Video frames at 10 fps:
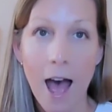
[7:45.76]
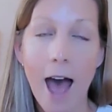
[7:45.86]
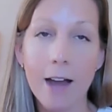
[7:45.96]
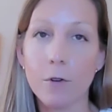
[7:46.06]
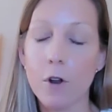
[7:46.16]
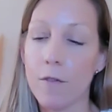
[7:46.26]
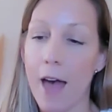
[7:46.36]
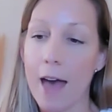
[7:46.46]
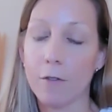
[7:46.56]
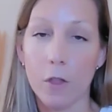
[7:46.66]
I don't know if I
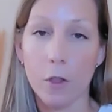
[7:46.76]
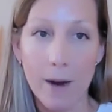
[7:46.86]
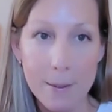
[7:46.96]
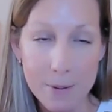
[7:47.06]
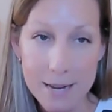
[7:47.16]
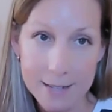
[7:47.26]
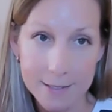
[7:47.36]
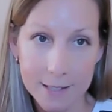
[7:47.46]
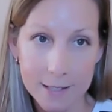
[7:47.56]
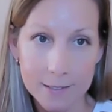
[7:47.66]
have all the right
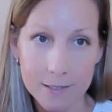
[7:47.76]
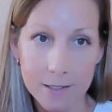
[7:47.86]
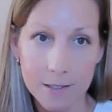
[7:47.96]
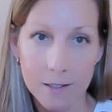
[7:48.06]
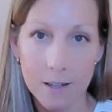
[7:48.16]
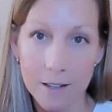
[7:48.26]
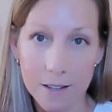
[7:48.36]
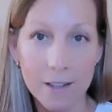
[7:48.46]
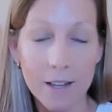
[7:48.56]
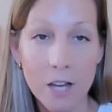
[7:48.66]
pieces
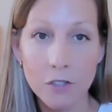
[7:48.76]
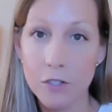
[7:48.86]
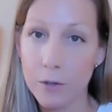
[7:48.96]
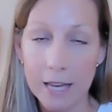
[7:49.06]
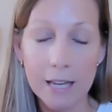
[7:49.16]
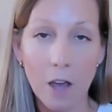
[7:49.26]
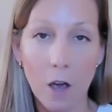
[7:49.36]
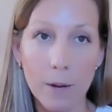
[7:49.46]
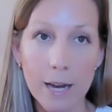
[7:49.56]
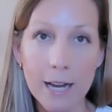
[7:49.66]
to get
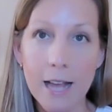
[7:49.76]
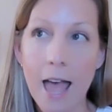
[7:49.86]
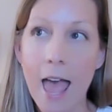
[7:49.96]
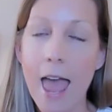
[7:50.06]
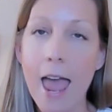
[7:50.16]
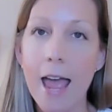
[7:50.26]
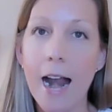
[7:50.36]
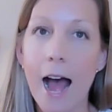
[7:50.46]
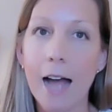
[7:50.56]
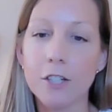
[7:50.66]
going.
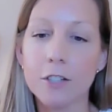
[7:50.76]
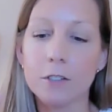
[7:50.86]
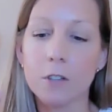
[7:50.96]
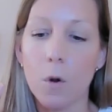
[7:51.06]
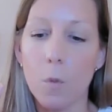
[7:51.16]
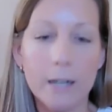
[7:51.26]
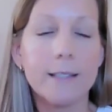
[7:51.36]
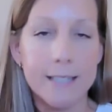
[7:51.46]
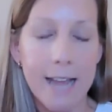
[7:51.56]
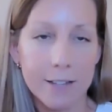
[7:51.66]
And I just don't want it
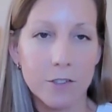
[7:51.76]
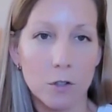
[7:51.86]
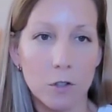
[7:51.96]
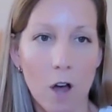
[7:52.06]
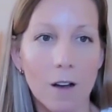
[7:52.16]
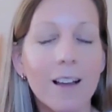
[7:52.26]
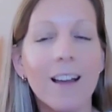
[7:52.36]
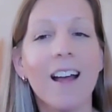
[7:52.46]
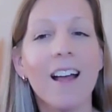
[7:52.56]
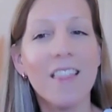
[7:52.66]
to take so long.
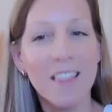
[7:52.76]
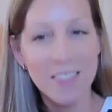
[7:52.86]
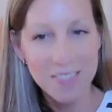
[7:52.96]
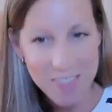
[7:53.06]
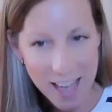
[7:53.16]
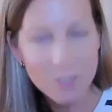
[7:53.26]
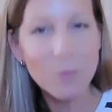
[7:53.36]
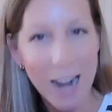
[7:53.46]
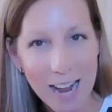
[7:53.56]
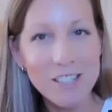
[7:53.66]
That's
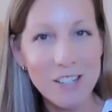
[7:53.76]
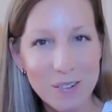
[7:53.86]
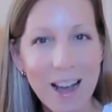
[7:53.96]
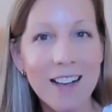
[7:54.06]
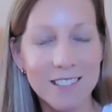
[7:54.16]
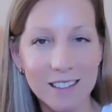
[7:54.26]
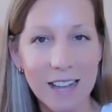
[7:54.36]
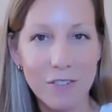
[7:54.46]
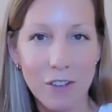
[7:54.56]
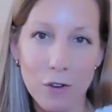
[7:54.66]
what I do as a
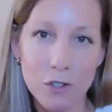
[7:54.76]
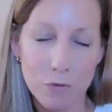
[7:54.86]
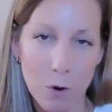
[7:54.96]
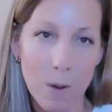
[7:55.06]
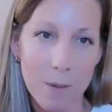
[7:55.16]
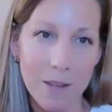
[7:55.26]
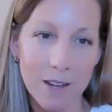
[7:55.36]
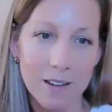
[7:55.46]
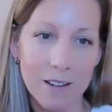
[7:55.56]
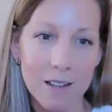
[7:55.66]
life coach for
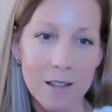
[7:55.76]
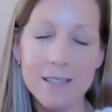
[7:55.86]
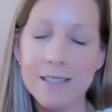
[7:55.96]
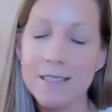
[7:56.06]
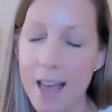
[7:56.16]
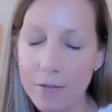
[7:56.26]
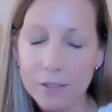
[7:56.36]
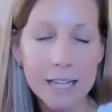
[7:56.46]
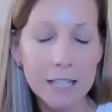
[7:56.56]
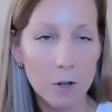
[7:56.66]
women.
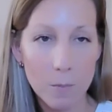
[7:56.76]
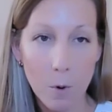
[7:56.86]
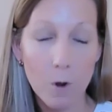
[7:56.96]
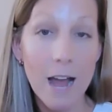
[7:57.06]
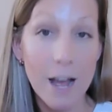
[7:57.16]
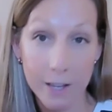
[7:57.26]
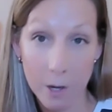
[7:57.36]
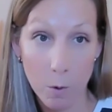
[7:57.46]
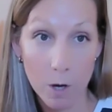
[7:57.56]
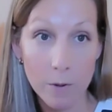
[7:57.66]
Definitely learn more on how you
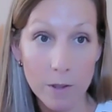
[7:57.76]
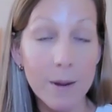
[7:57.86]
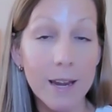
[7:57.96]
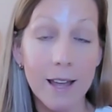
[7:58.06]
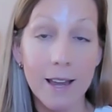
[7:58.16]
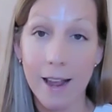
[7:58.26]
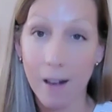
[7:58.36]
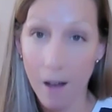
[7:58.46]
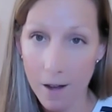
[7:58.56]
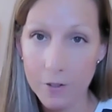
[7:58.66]
can work with me in a
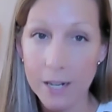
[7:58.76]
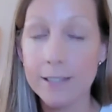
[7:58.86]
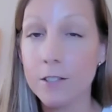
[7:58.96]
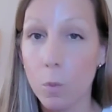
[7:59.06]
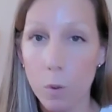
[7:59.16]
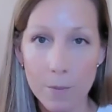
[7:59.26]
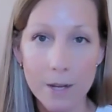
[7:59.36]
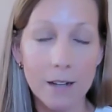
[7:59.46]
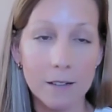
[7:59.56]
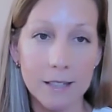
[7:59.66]
Confident
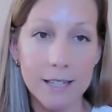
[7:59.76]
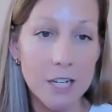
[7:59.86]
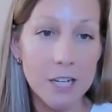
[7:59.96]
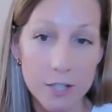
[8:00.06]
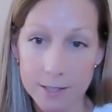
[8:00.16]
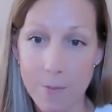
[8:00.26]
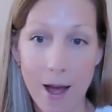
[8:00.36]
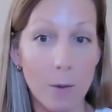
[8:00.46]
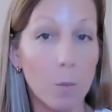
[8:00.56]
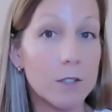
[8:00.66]
Woman Unleash. It's
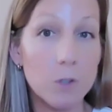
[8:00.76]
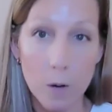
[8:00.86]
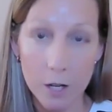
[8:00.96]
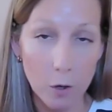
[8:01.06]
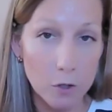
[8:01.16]
my one-to-one